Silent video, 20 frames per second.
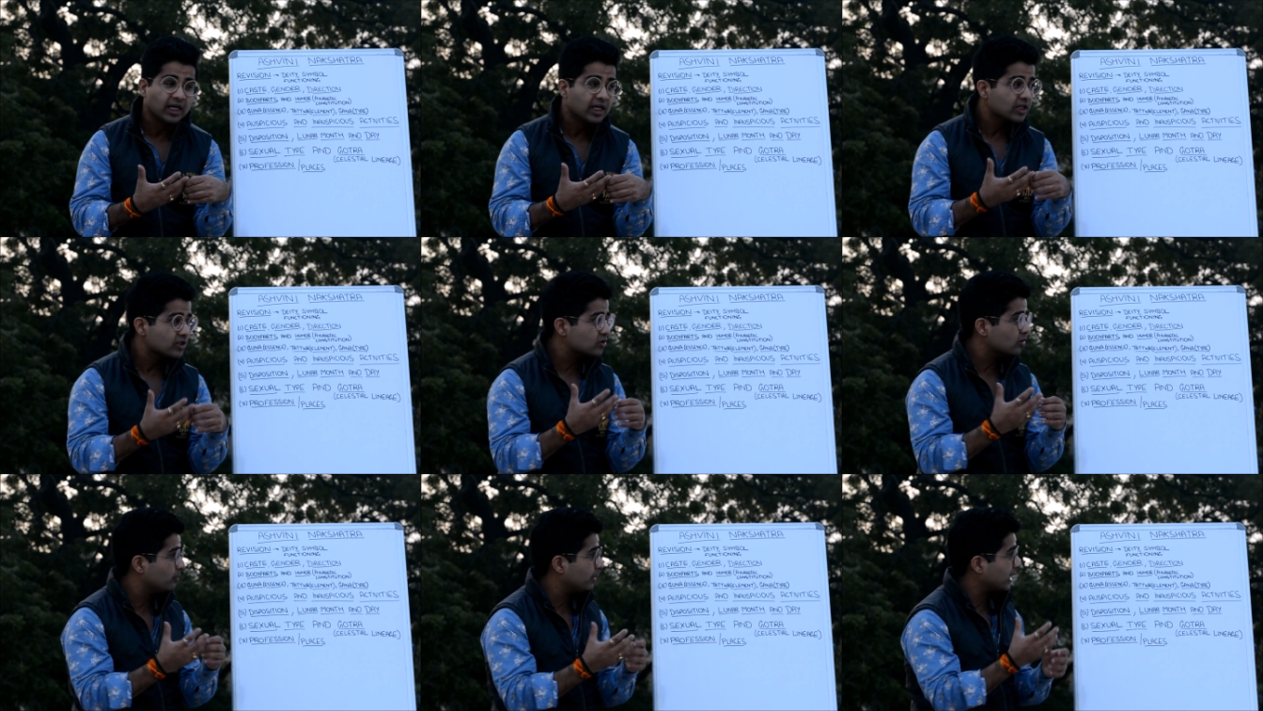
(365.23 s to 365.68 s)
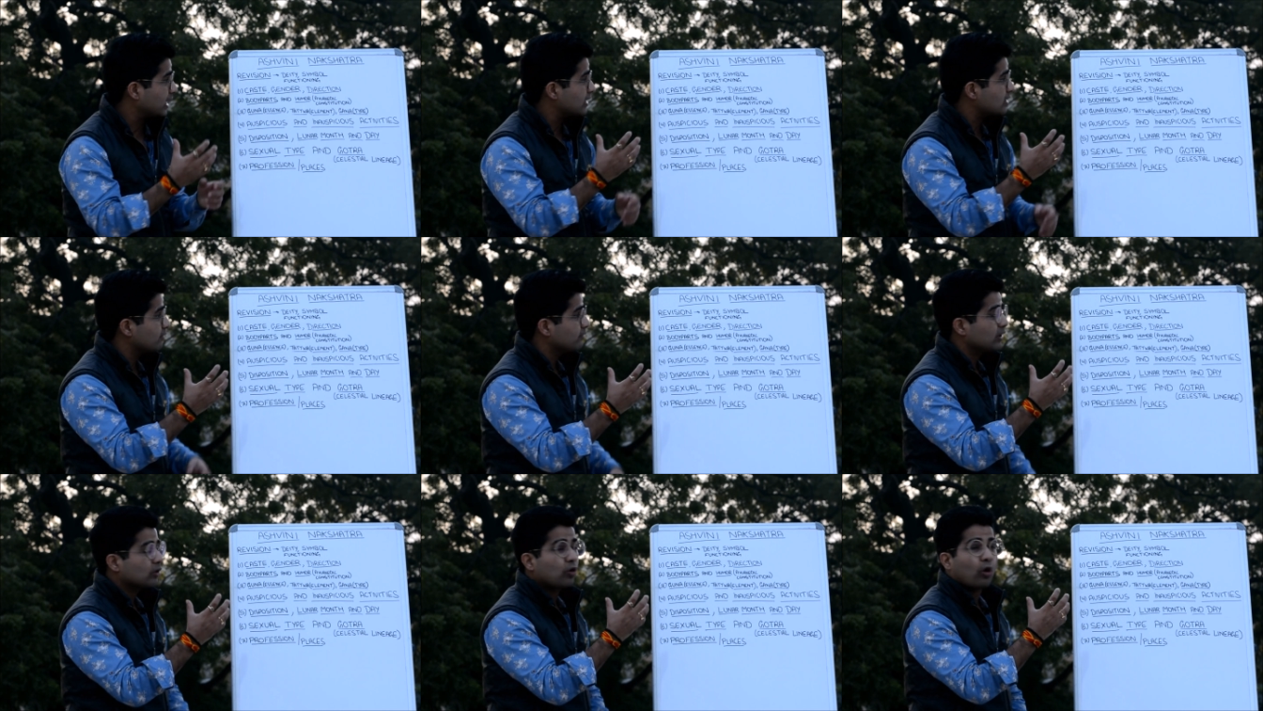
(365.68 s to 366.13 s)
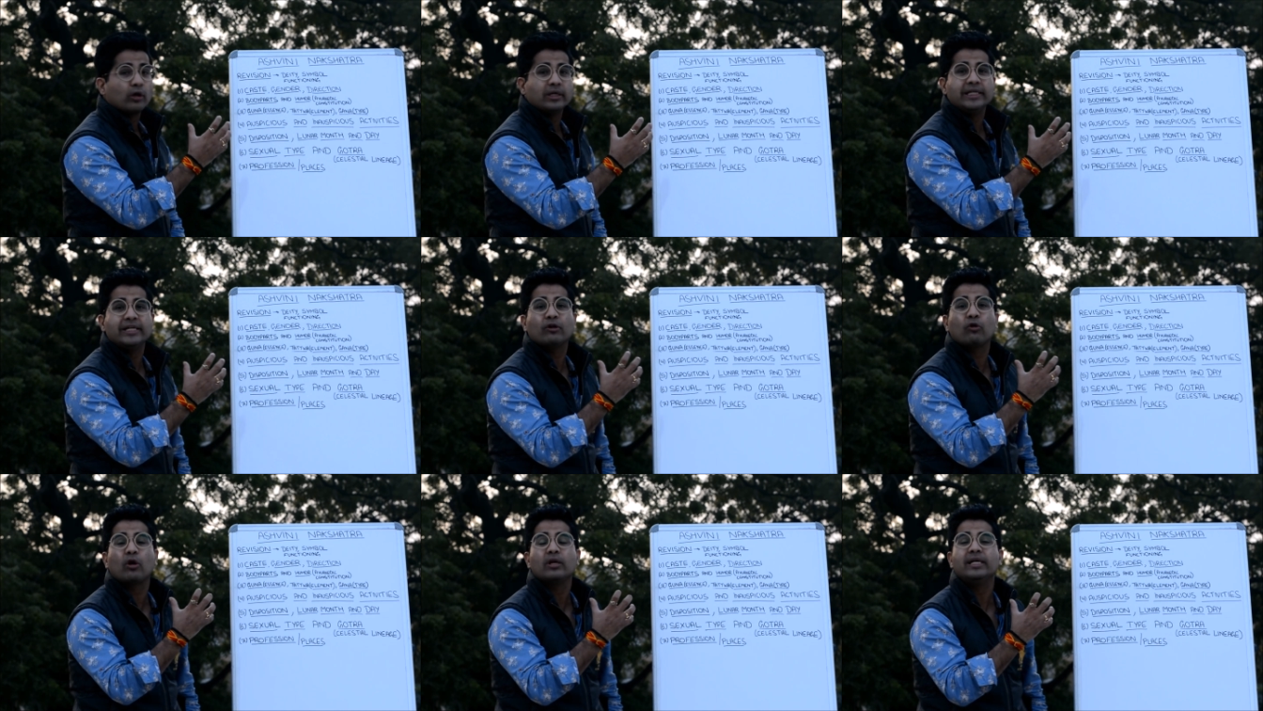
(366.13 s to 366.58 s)
So because of the godly
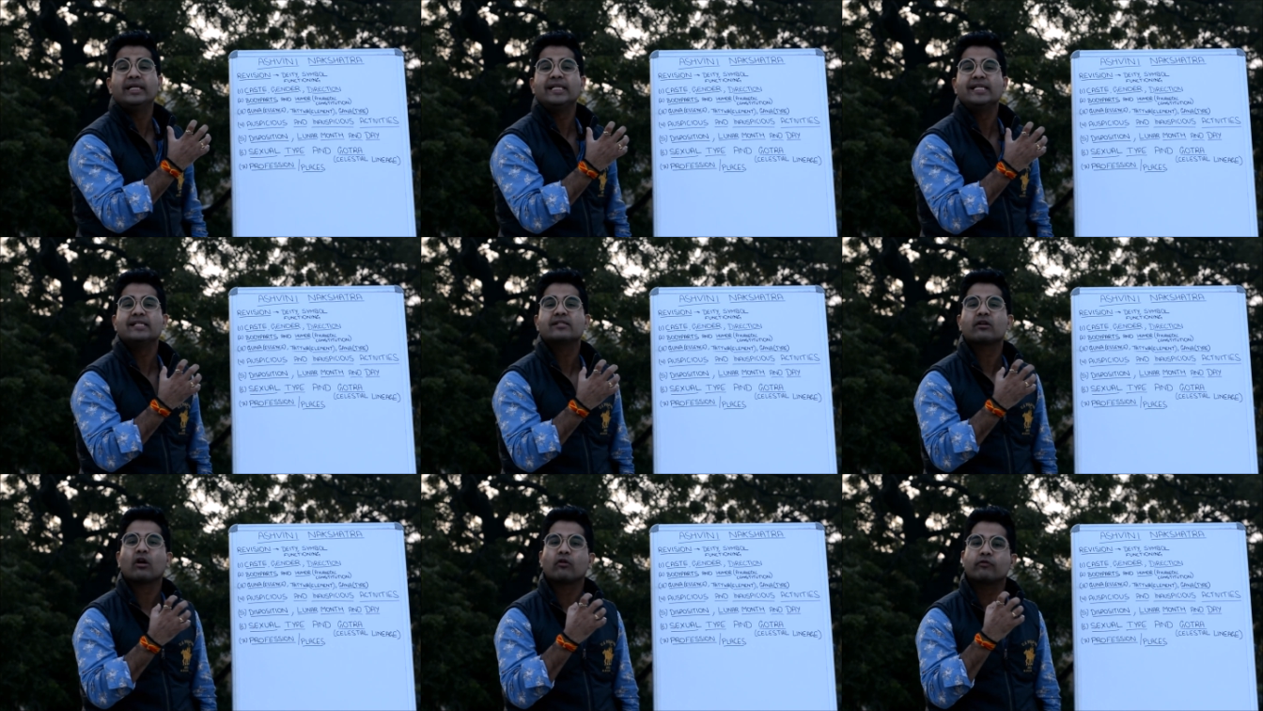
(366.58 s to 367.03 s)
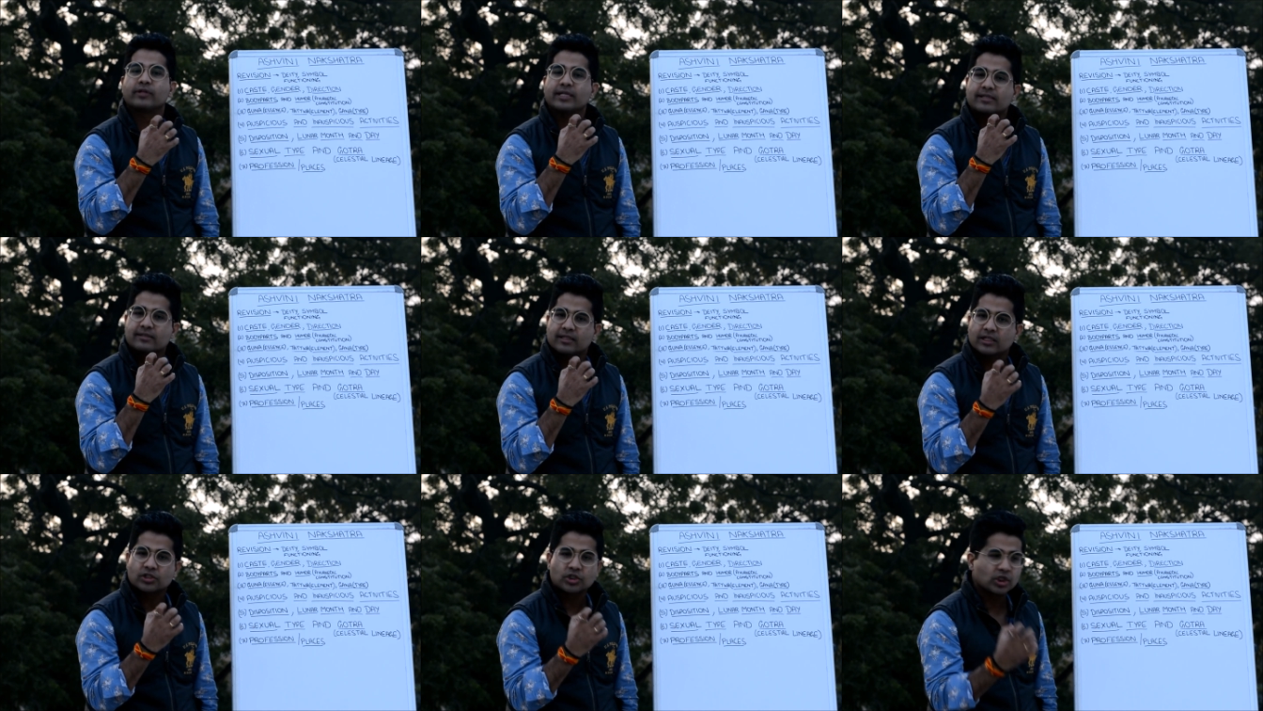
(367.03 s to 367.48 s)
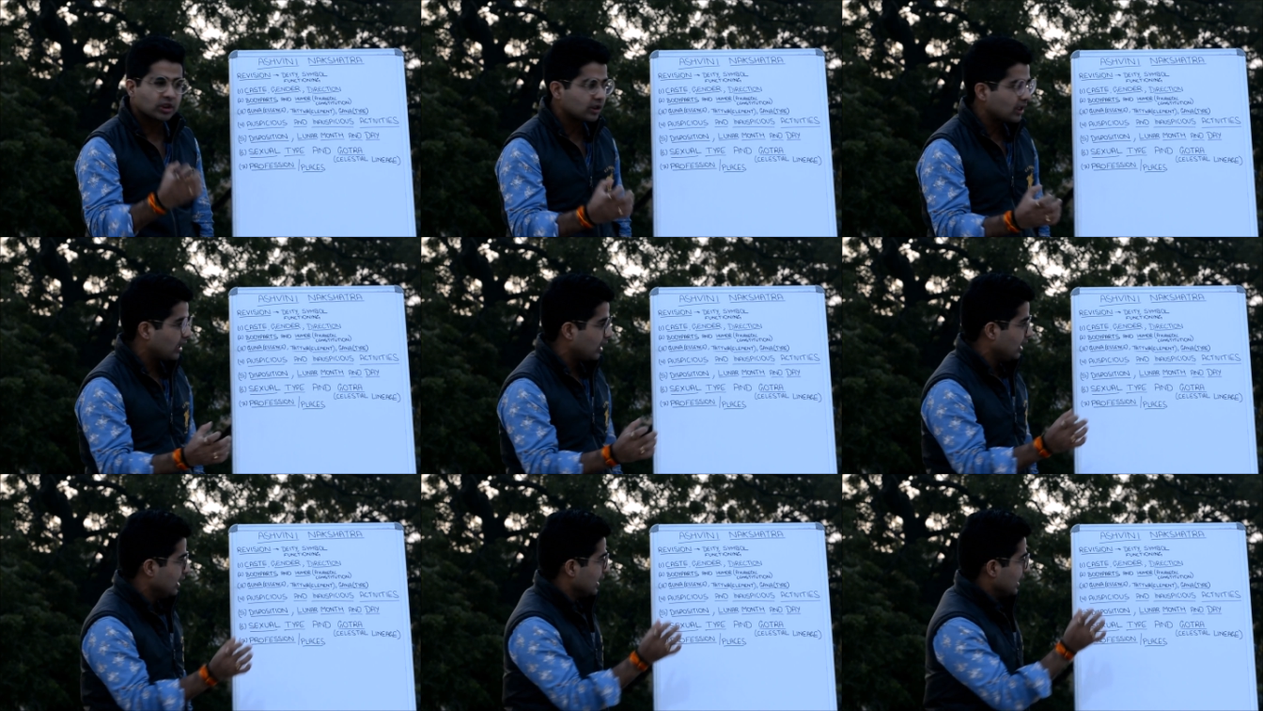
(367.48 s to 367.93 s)
qualities of this
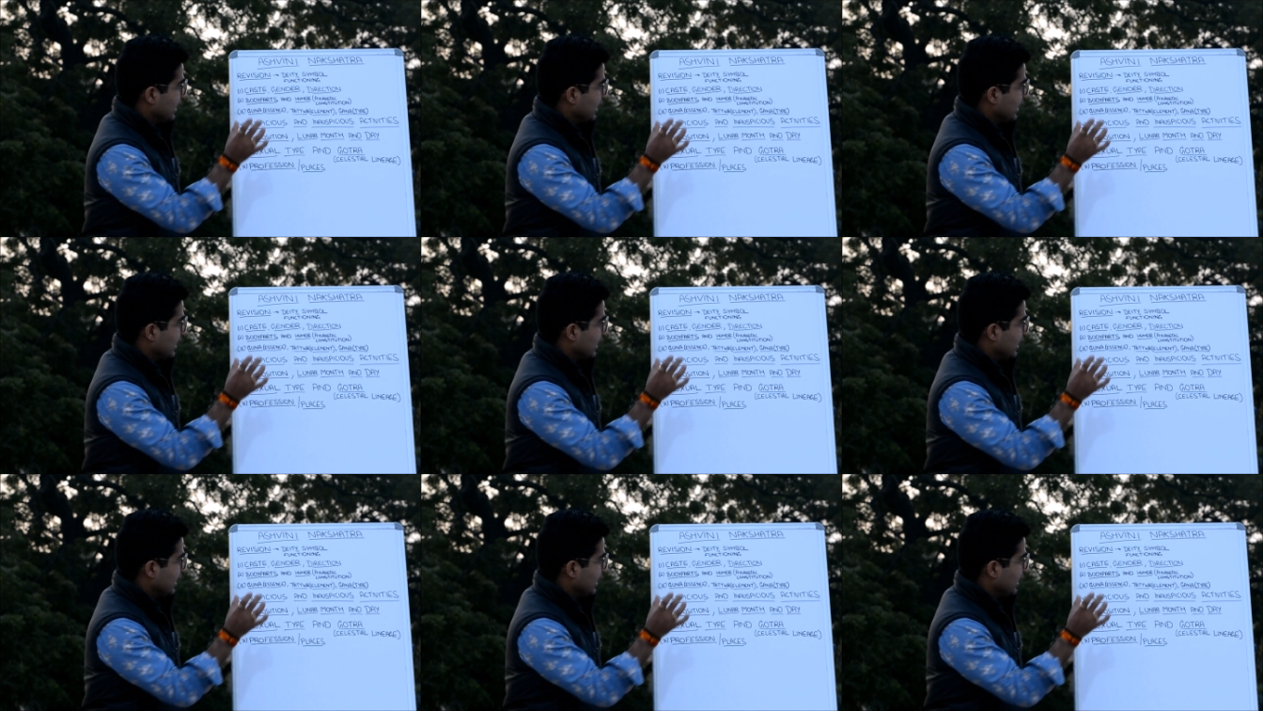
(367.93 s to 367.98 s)
nakshatra,